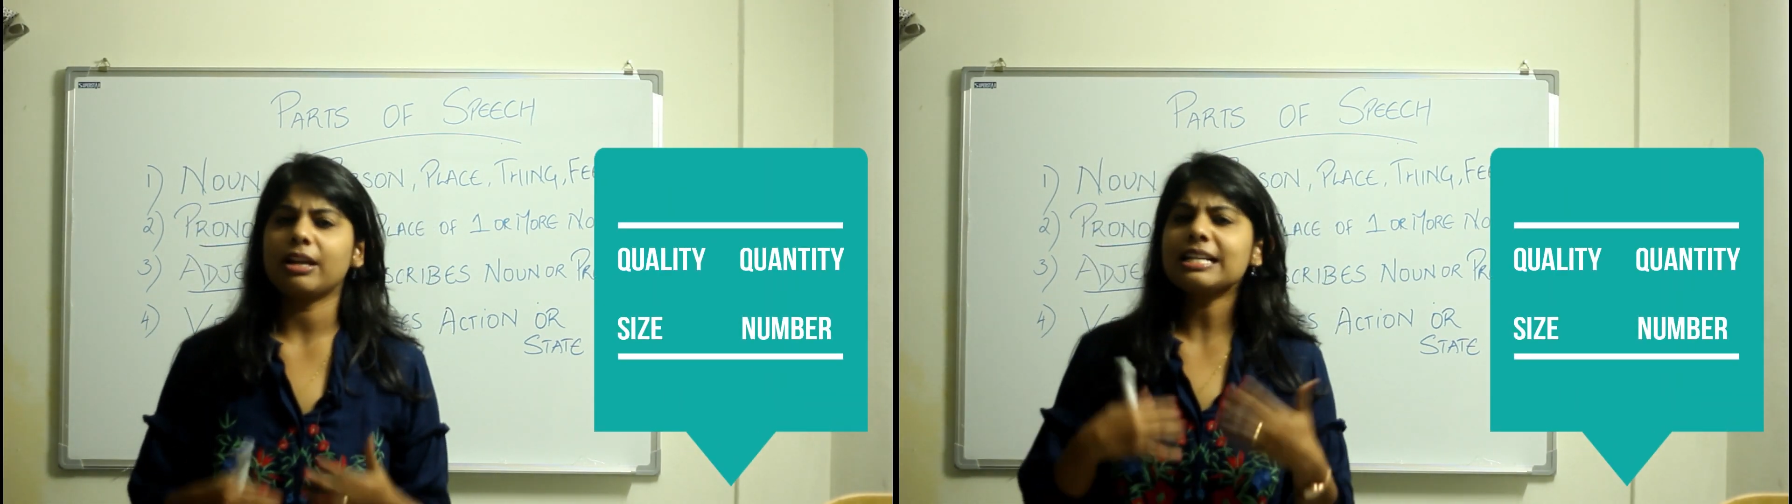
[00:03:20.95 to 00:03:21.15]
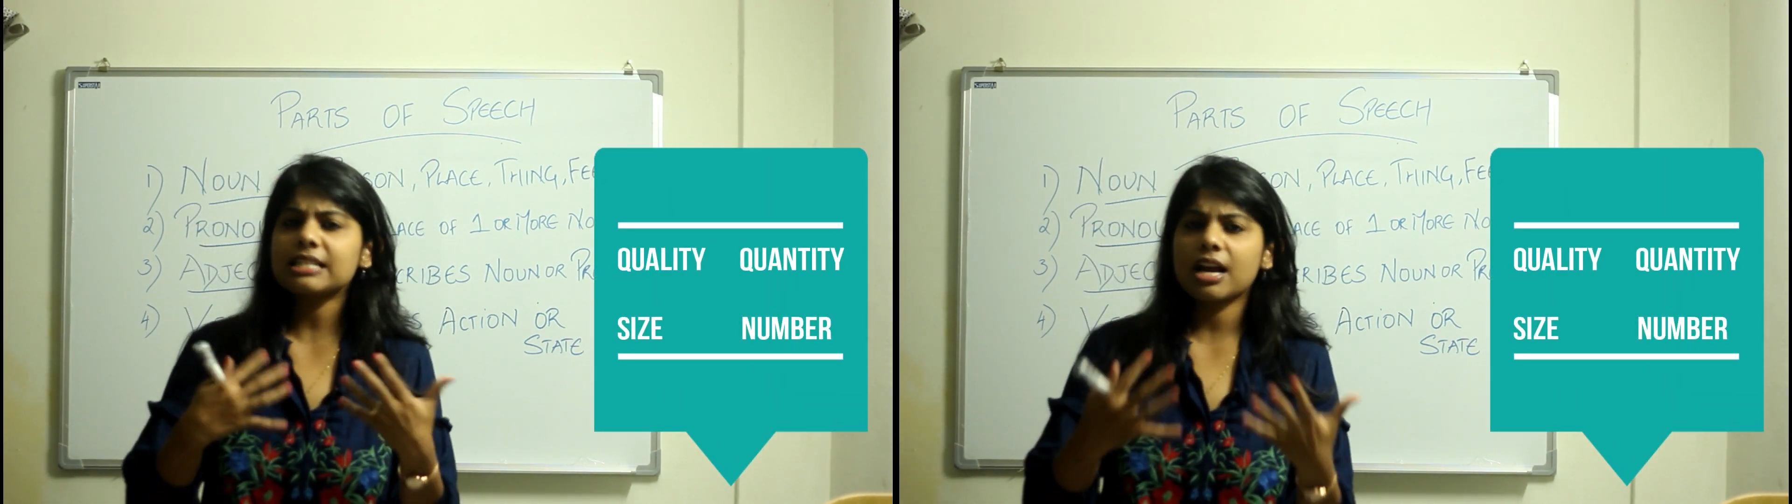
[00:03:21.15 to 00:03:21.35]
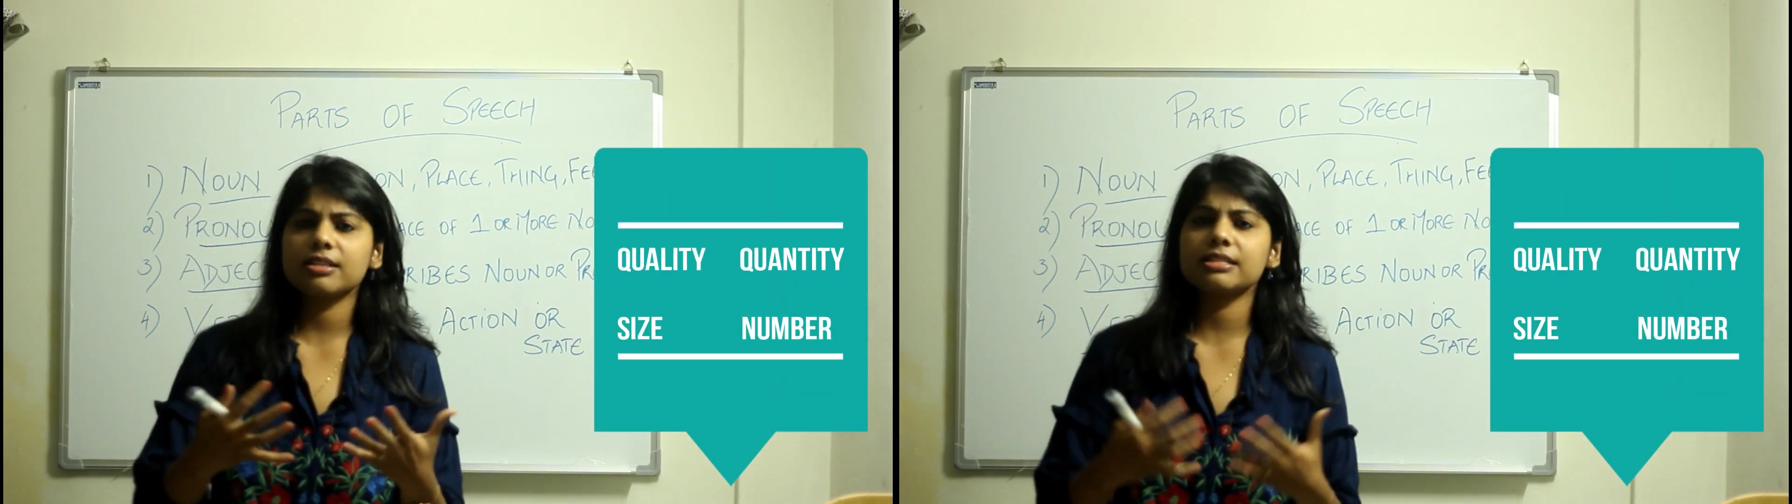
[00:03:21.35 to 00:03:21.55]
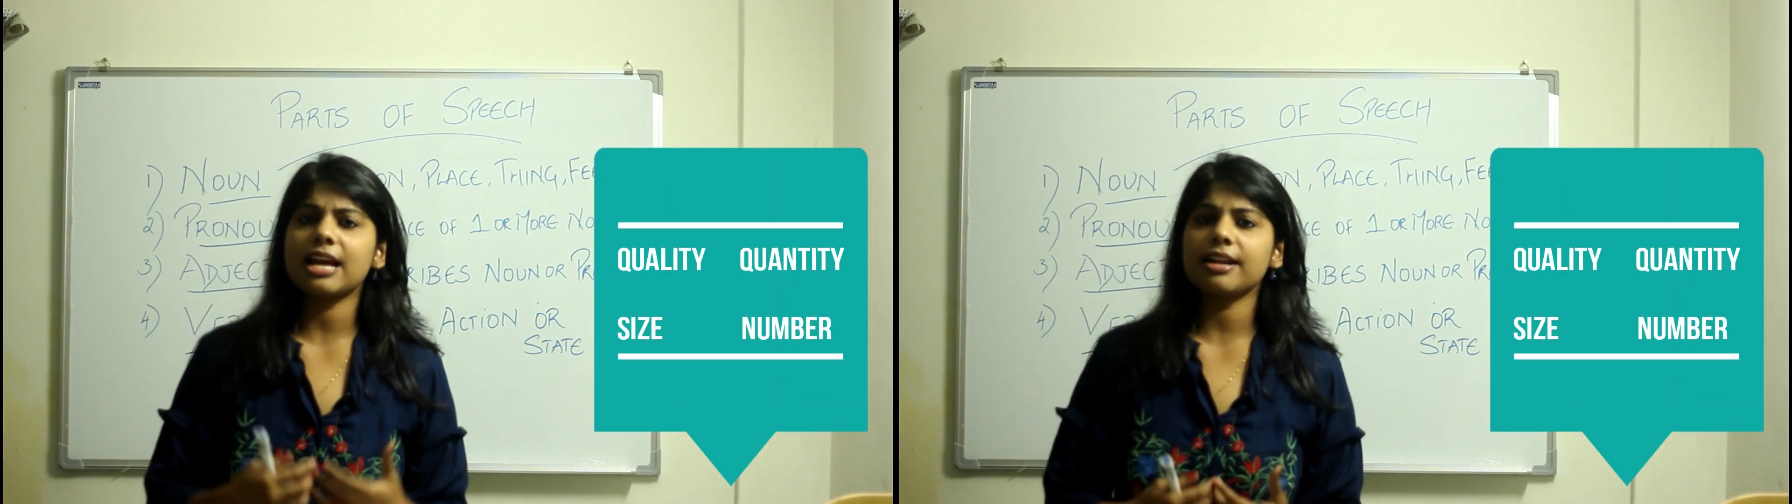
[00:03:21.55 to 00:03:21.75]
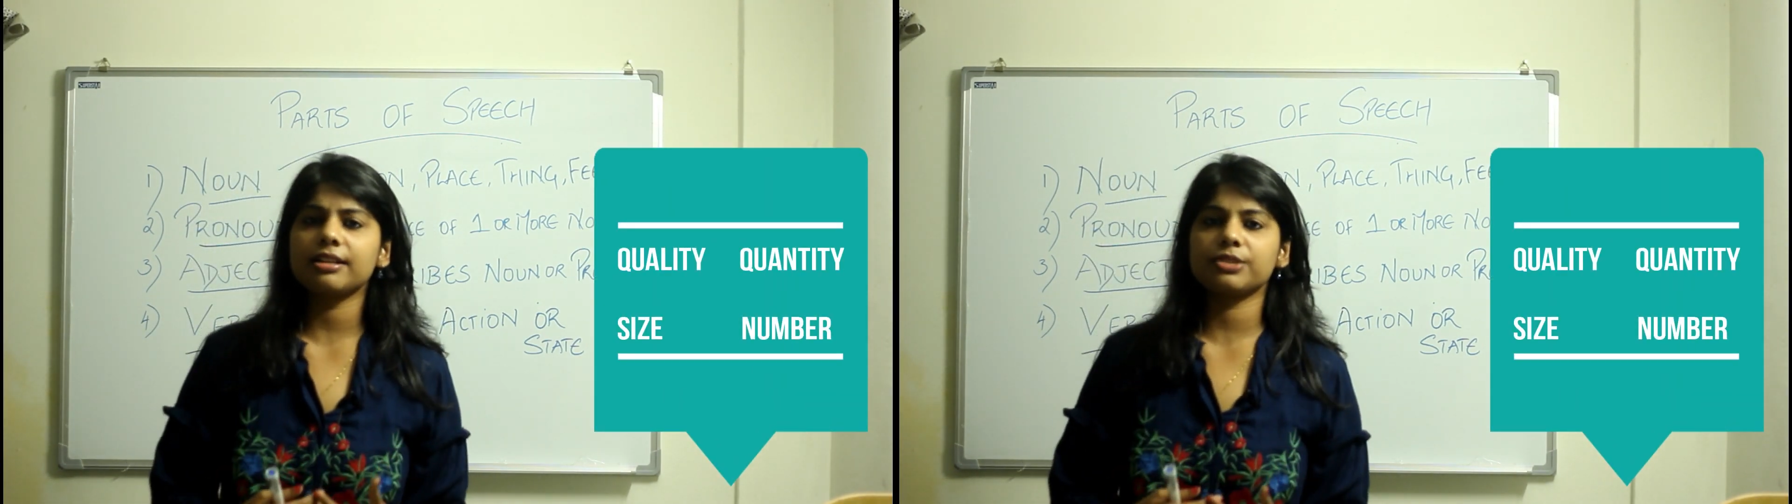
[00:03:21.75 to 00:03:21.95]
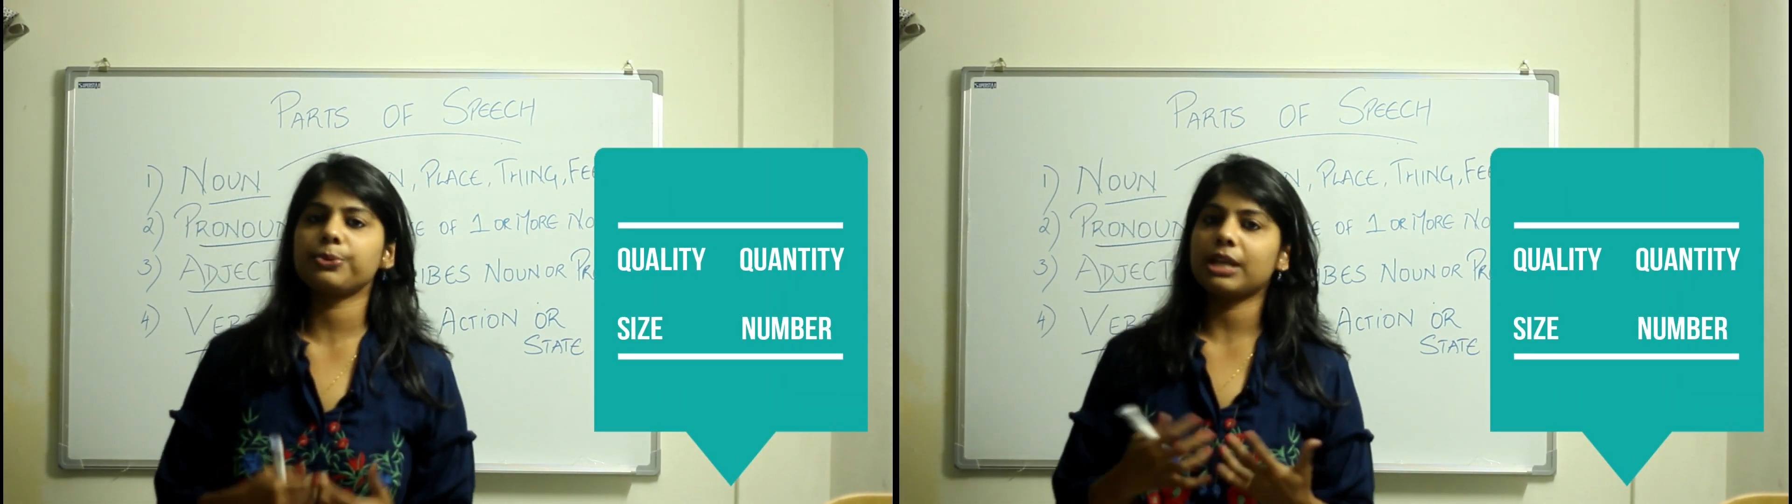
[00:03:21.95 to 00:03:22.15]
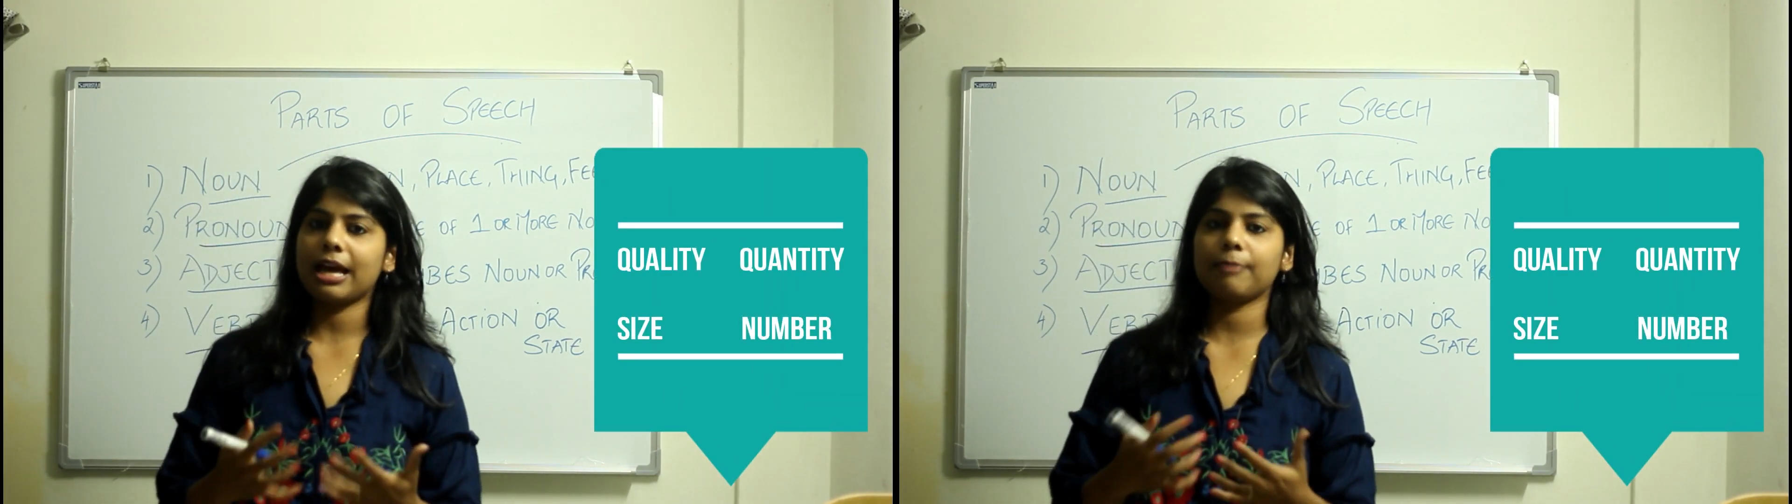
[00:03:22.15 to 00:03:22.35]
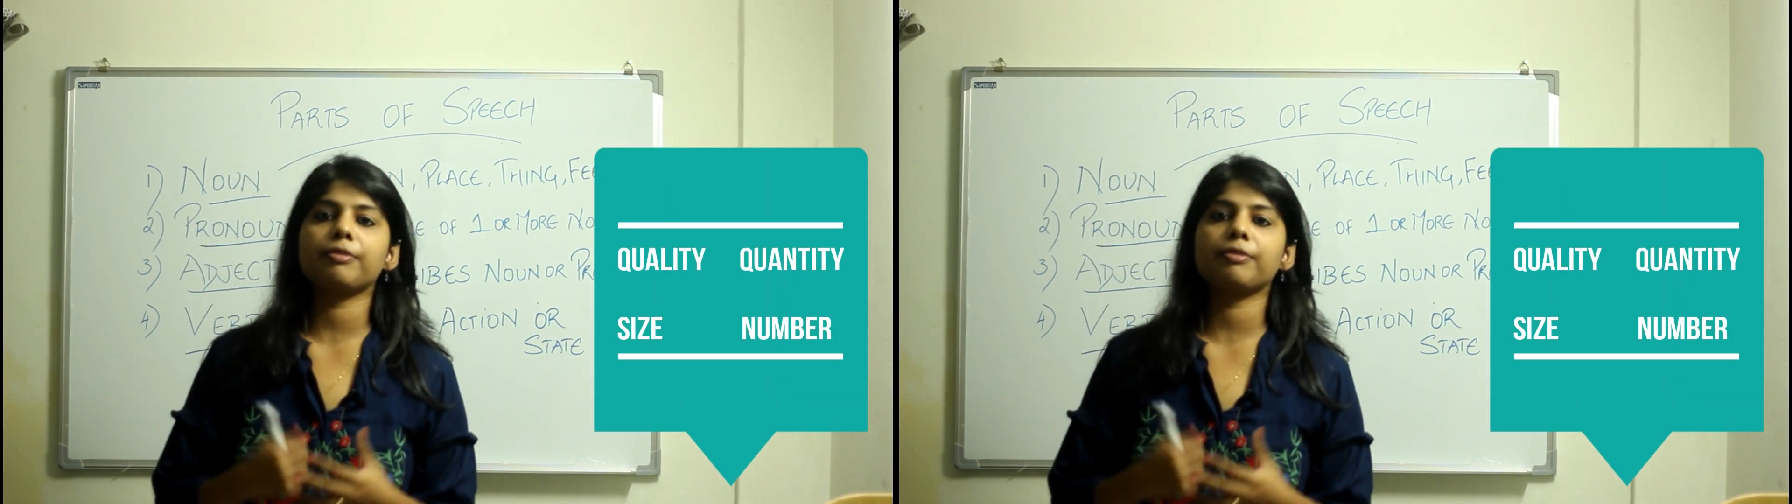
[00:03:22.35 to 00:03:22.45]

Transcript: Let's understand this with the help